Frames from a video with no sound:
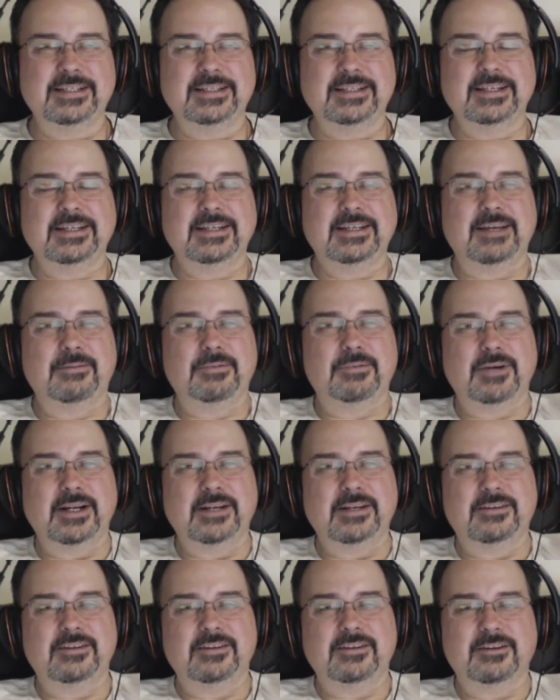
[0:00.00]
and then he
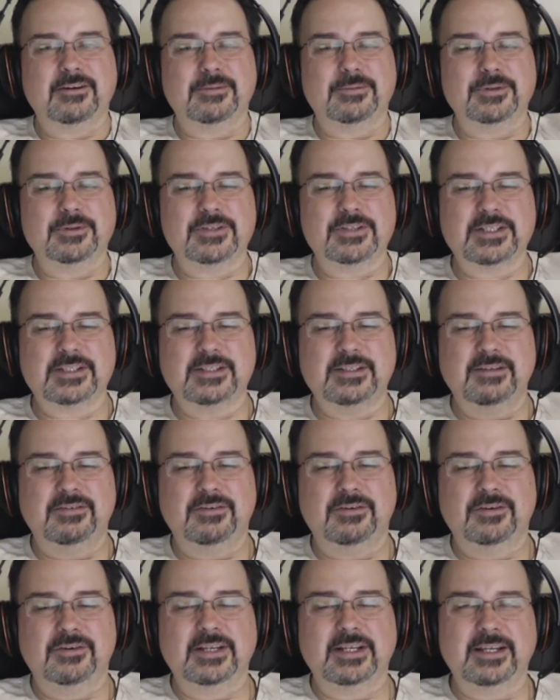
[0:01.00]
upgraded to the Commodore
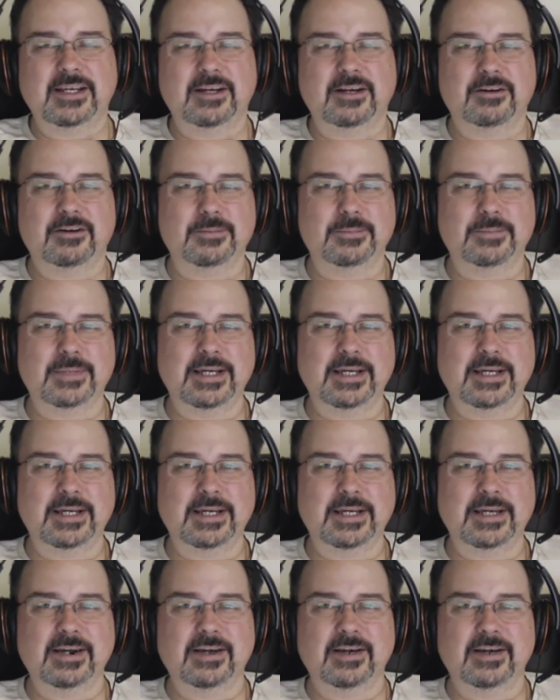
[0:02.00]
64, and then he got a
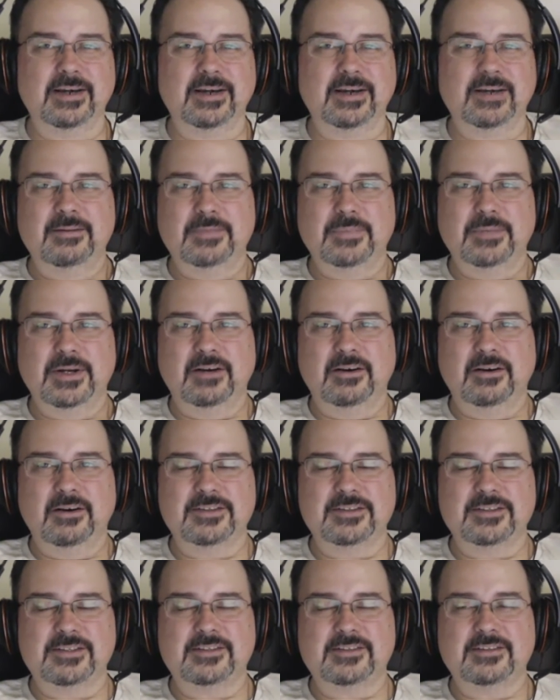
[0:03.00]
Amiga. But I
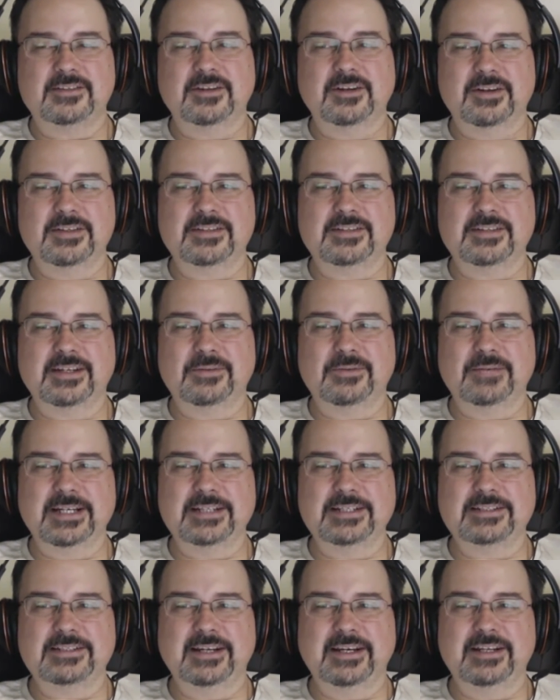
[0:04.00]
was at
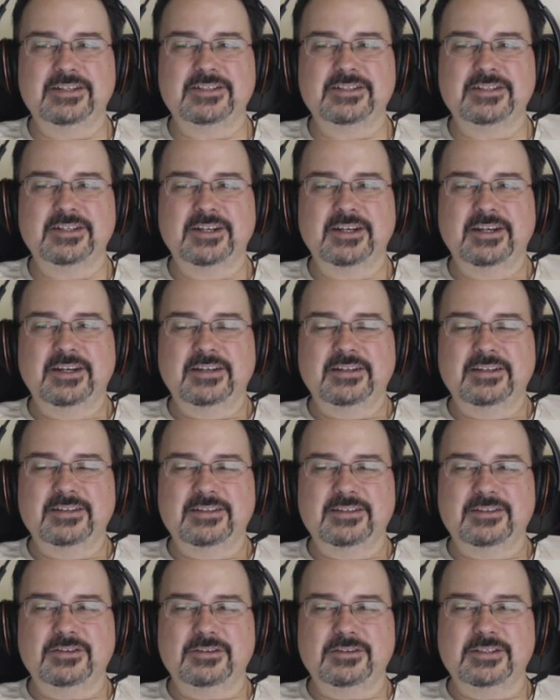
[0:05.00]
one stage
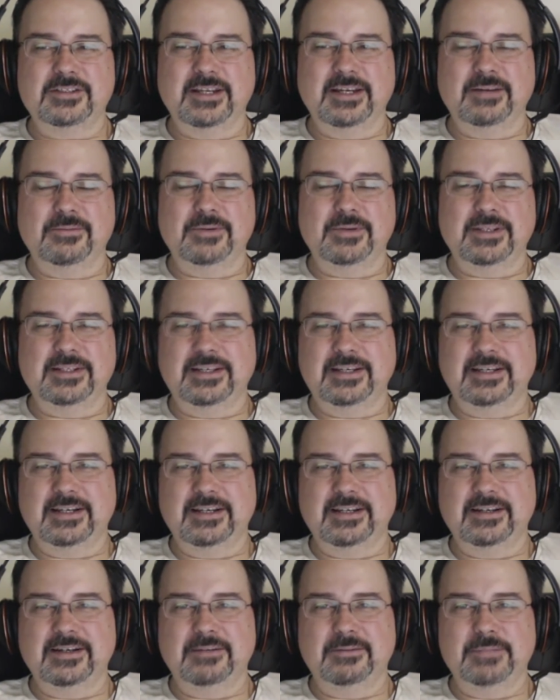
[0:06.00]
tossing up whether to
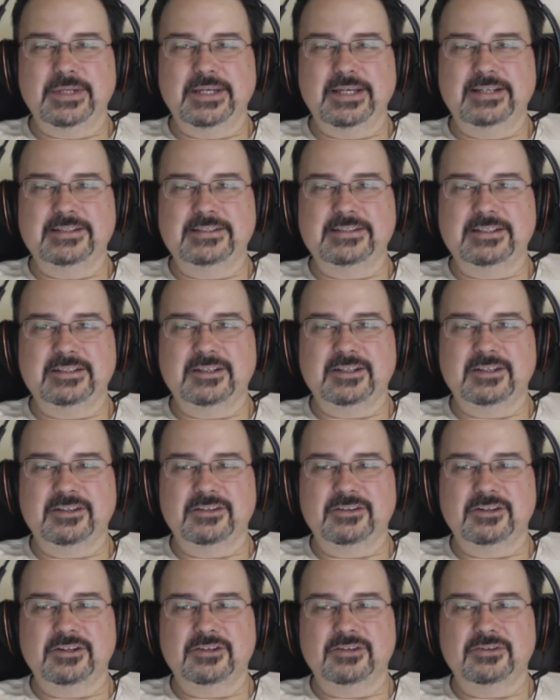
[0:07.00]
get a Amiga
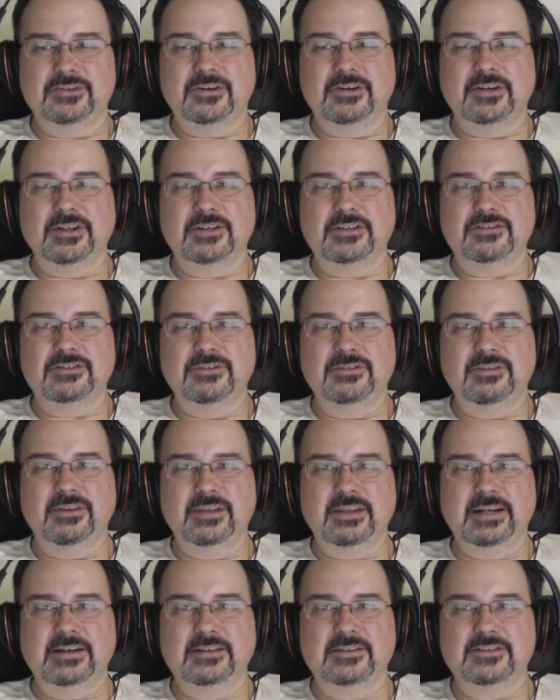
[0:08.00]
600 or a
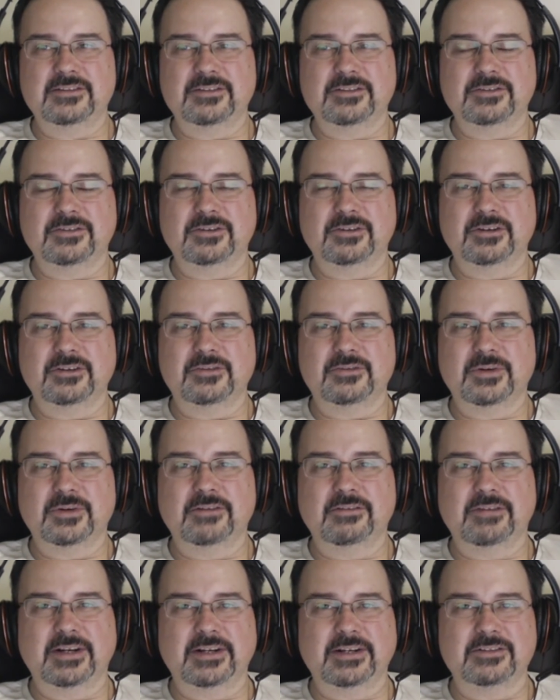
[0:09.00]
2000 or a
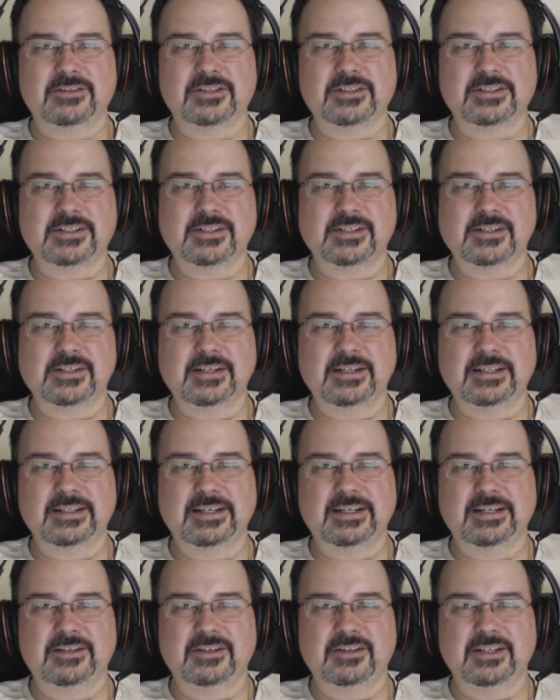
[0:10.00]
1200, and in
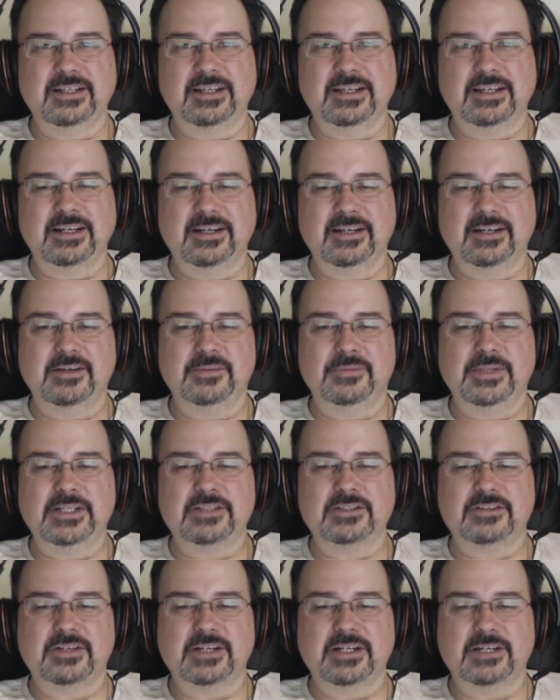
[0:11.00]
the end I didn't get any and went
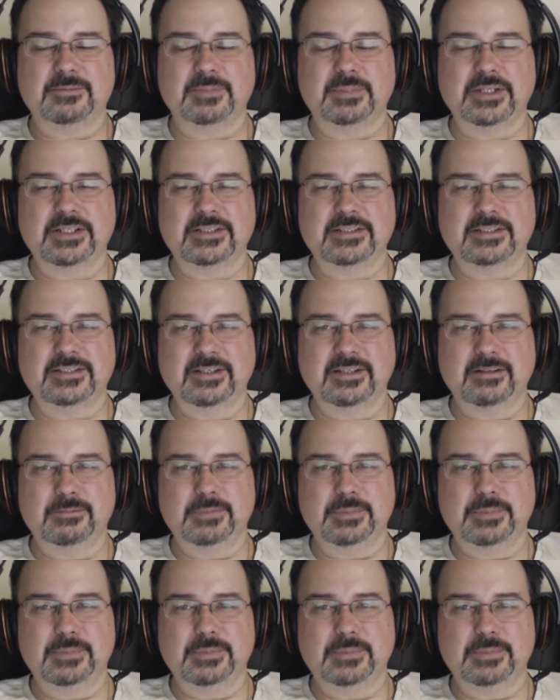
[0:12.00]
straight to PC and
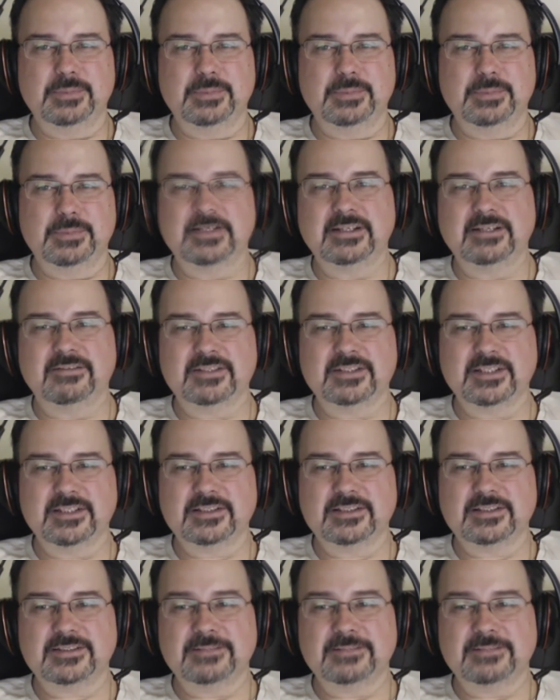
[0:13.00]
been PC ever since.